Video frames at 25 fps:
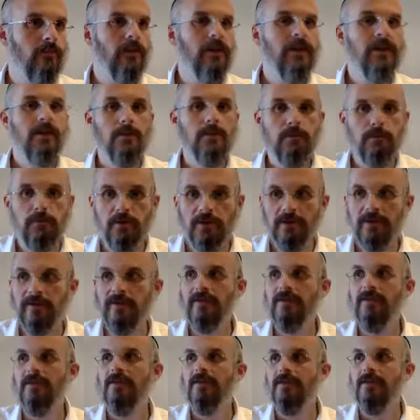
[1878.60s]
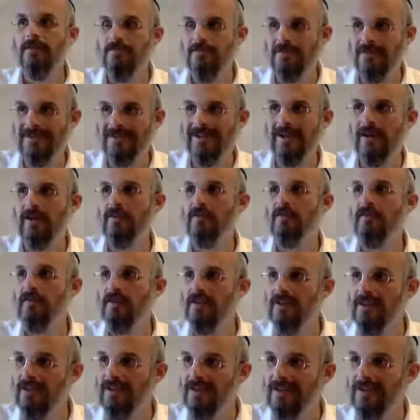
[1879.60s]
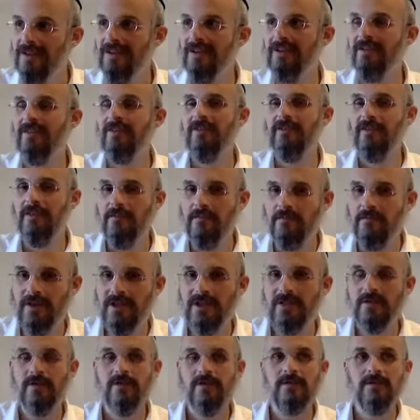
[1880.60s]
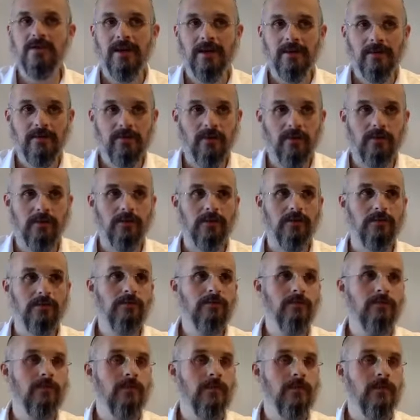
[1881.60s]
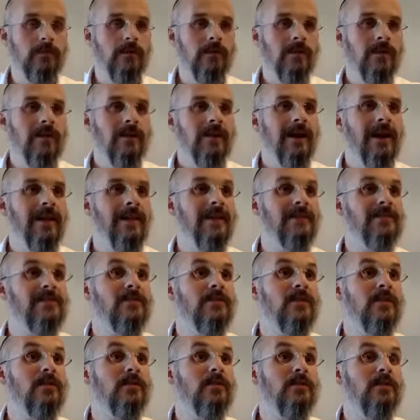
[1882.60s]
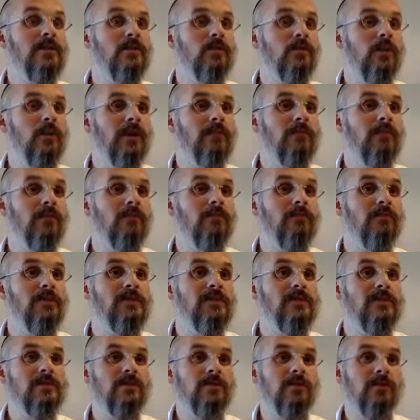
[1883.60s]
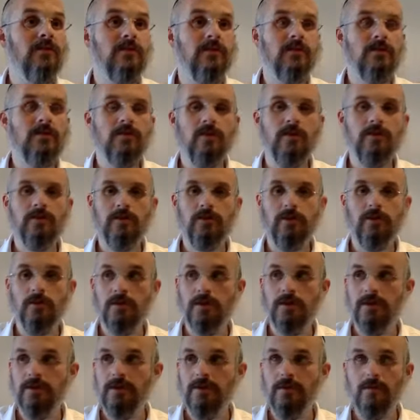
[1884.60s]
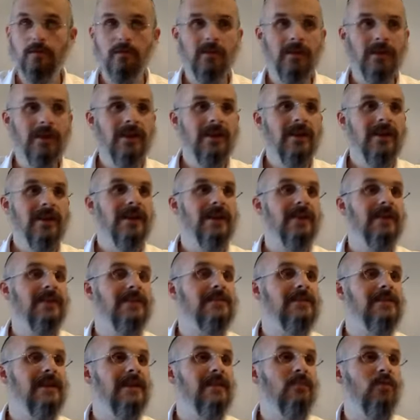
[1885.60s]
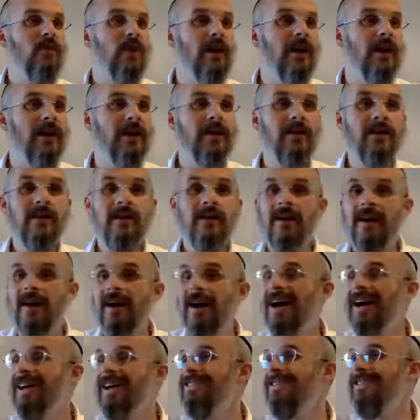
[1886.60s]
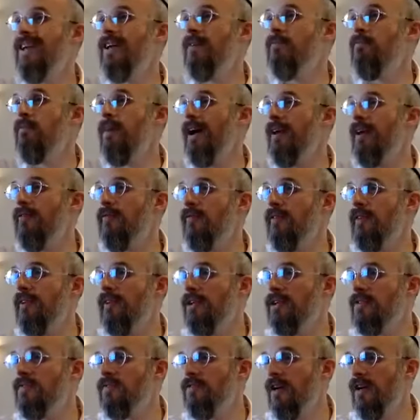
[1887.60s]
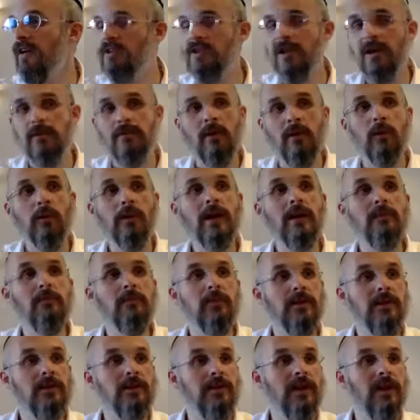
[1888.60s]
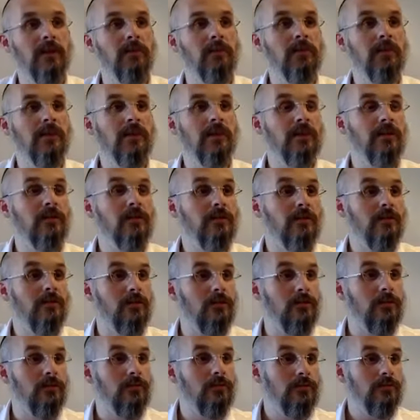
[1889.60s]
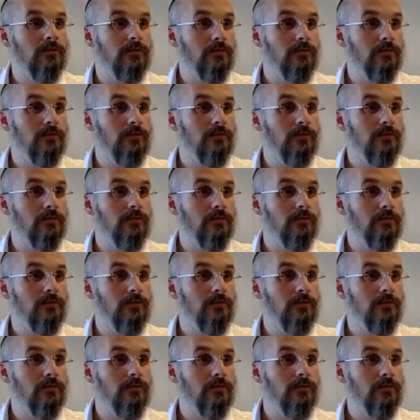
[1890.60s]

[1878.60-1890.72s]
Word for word: He put himself into mitzvahs and Torah. And that's another reason why mitzvahs and Torah are called clothing. In the same way, I take my feelings for Hashem, and where do I put it? I put it into